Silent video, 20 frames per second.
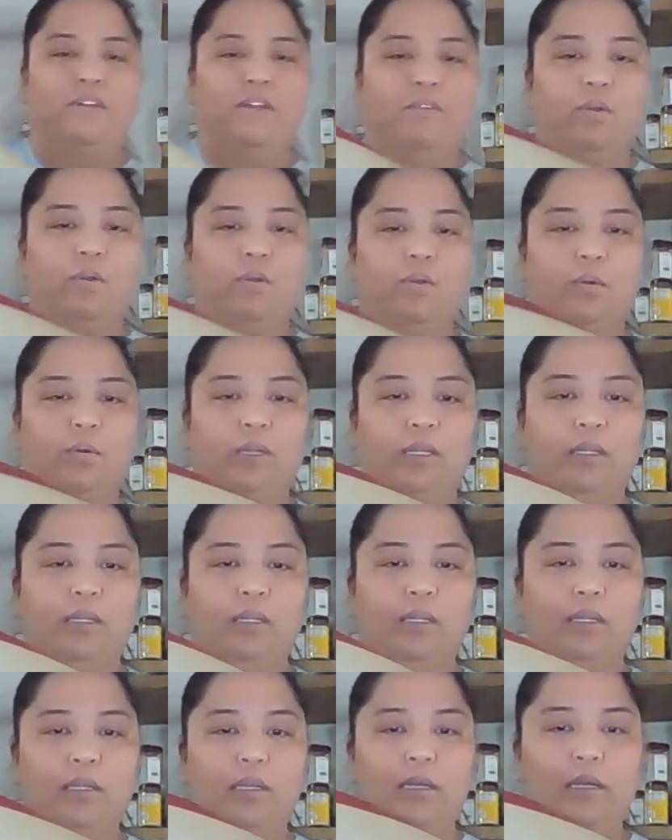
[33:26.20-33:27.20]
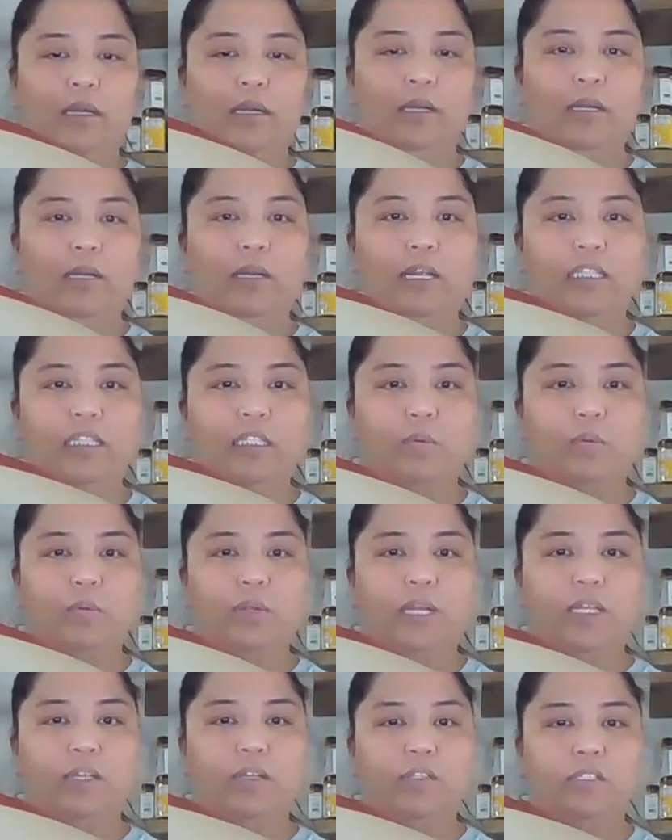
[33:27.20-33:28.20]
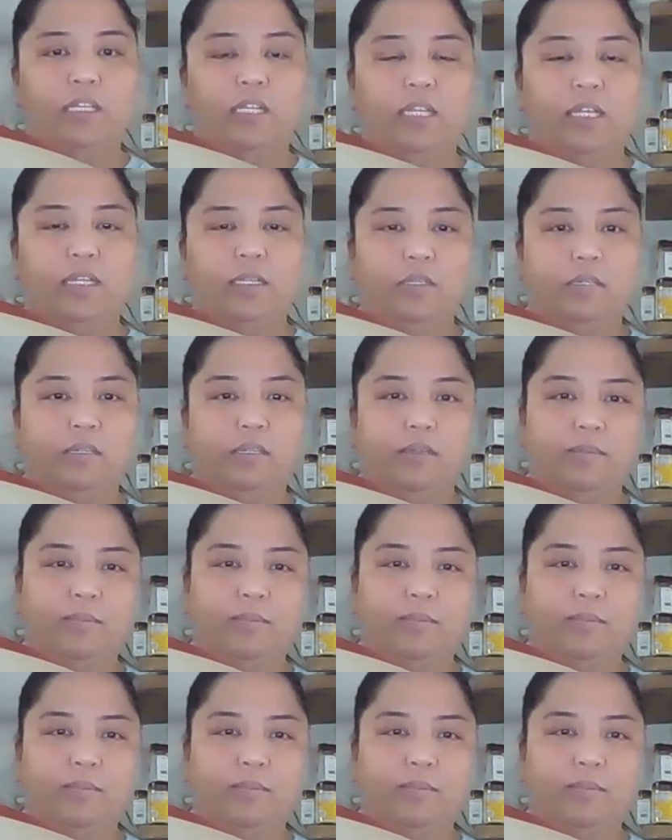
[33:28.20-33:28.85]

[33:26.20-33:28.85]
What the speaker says: favorite one. This is what I use a lot.